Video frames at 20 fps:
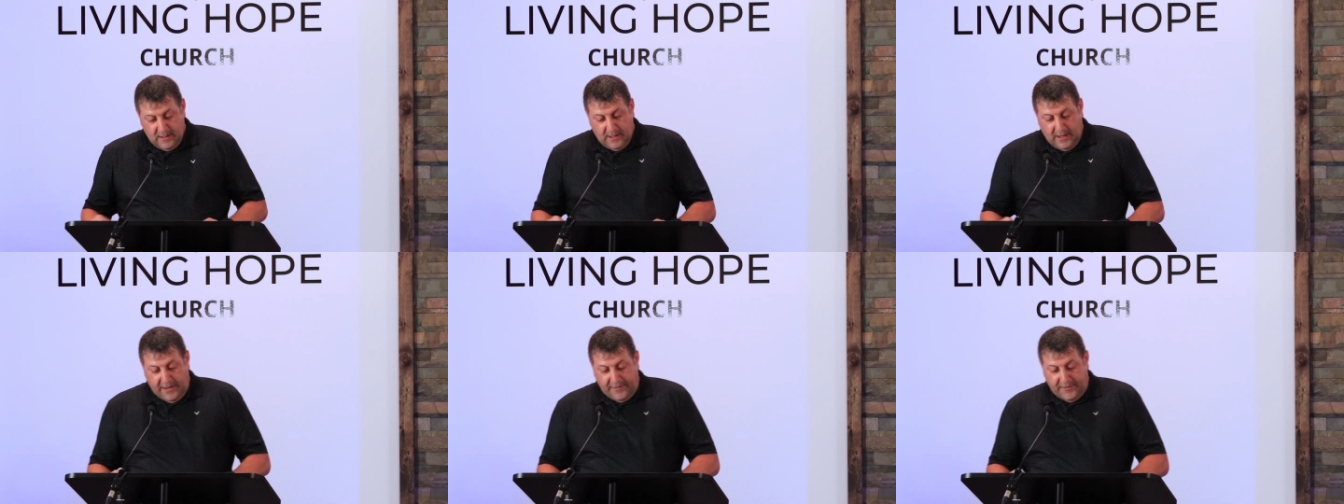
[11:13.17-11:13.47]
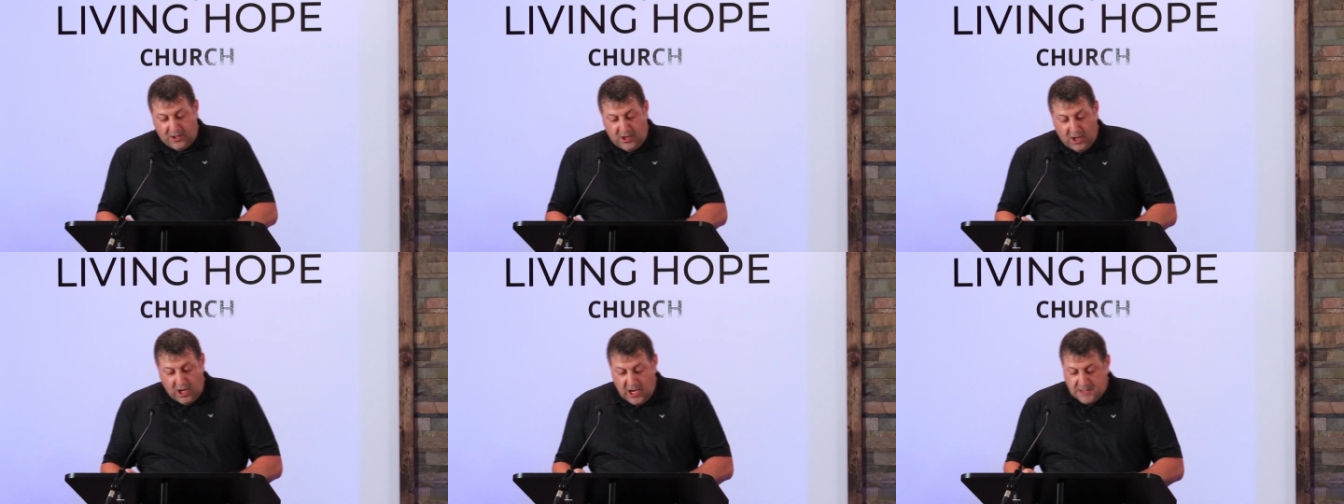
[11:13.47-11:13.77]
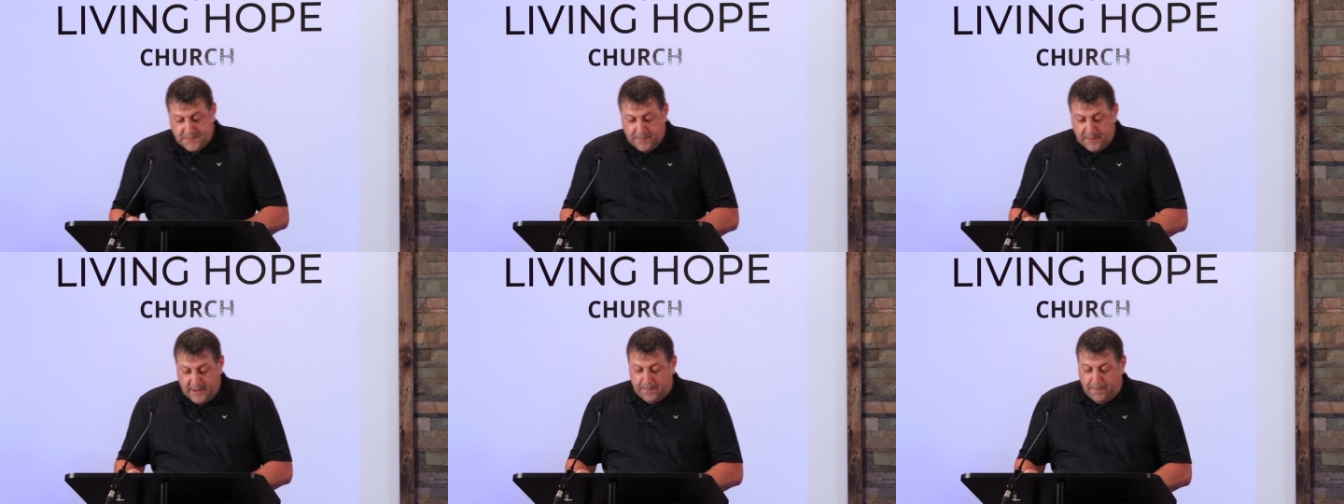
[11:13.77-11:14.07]
And the
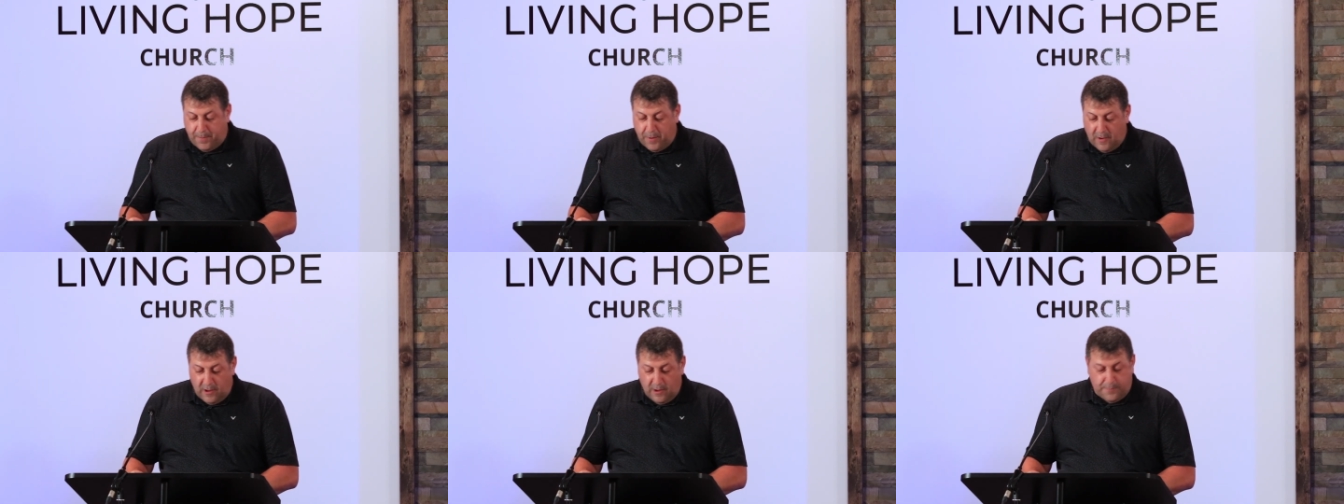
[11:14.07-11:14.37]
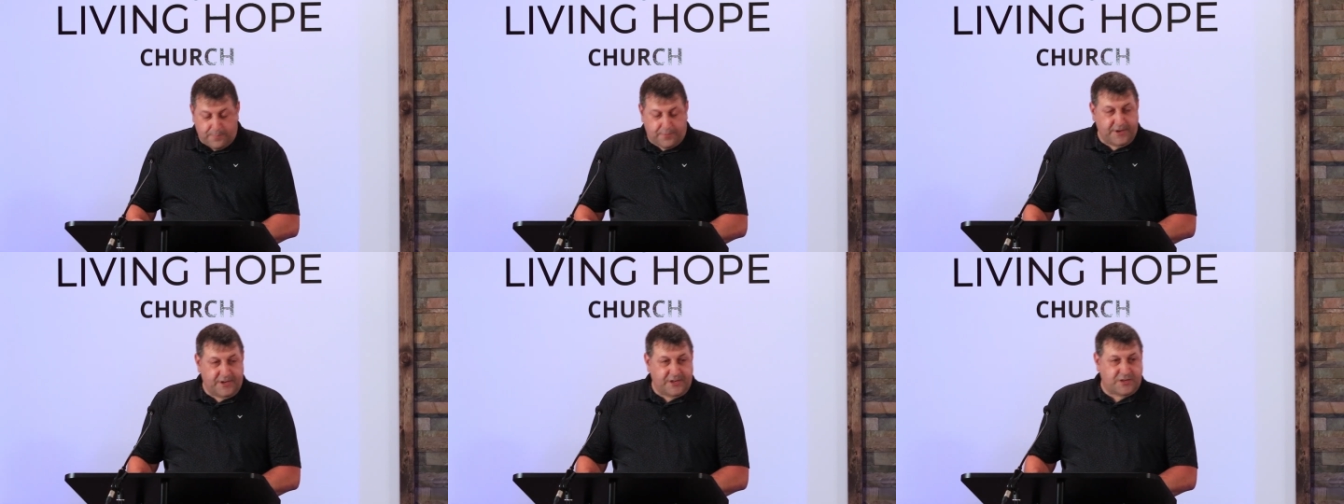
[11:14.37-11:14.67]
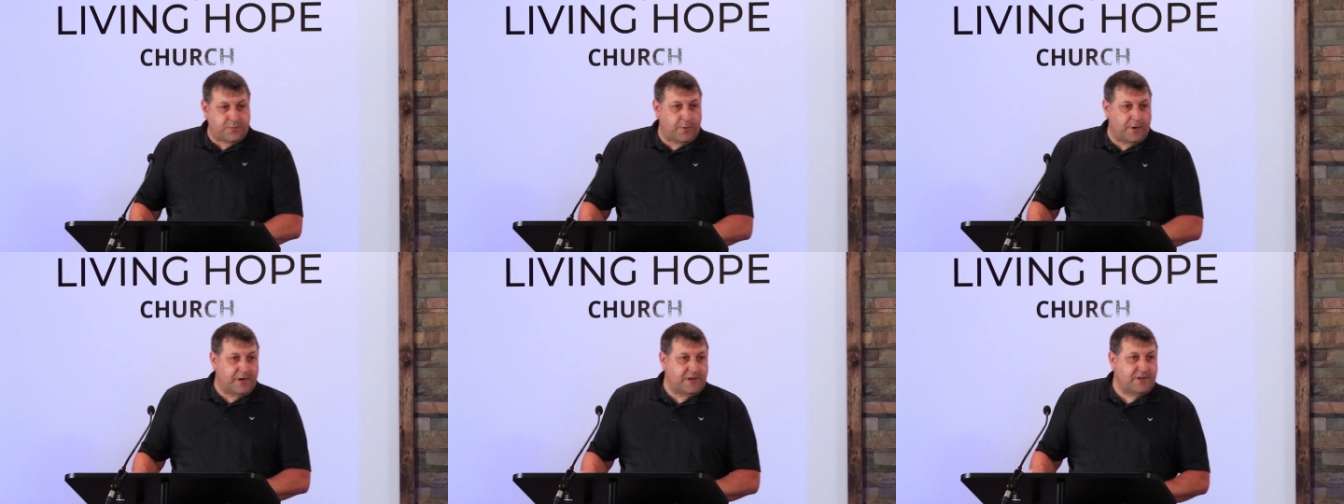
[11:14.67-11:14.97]
gospel that Paul
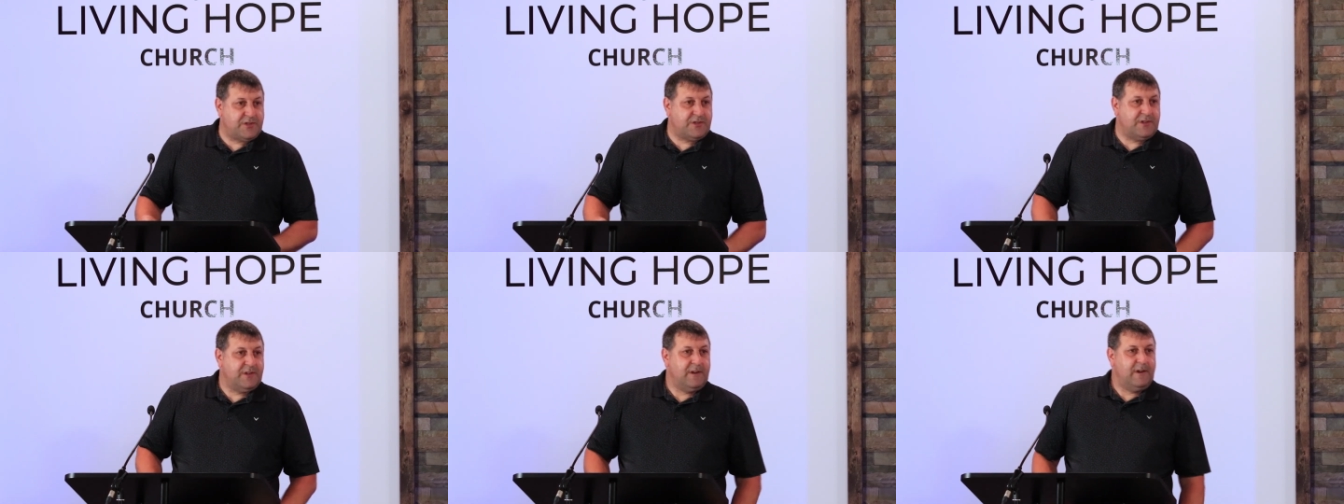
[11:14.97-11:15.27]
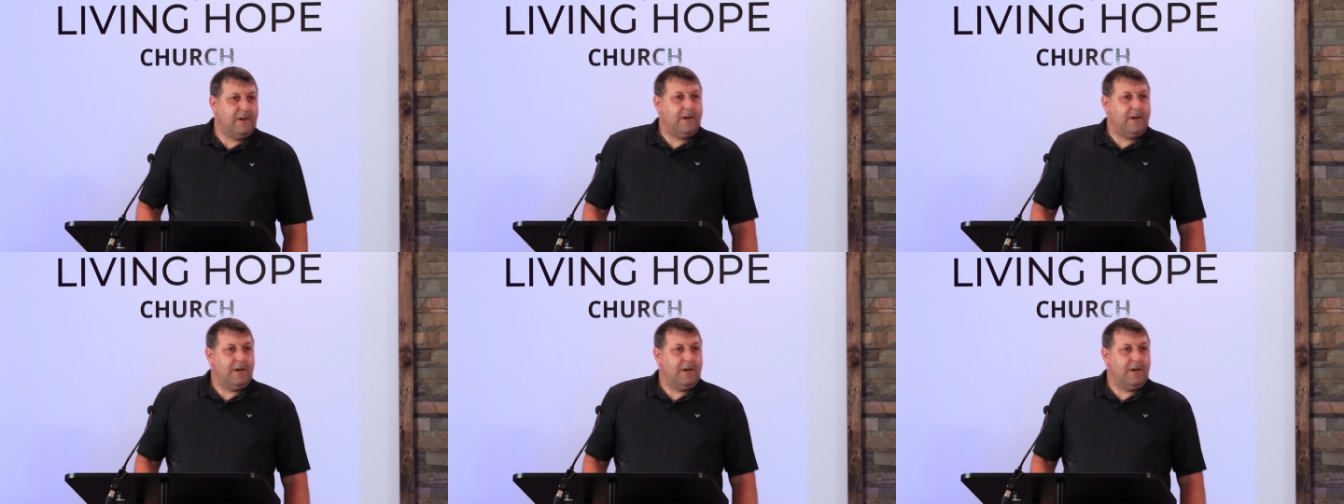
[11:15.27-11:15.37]
preached was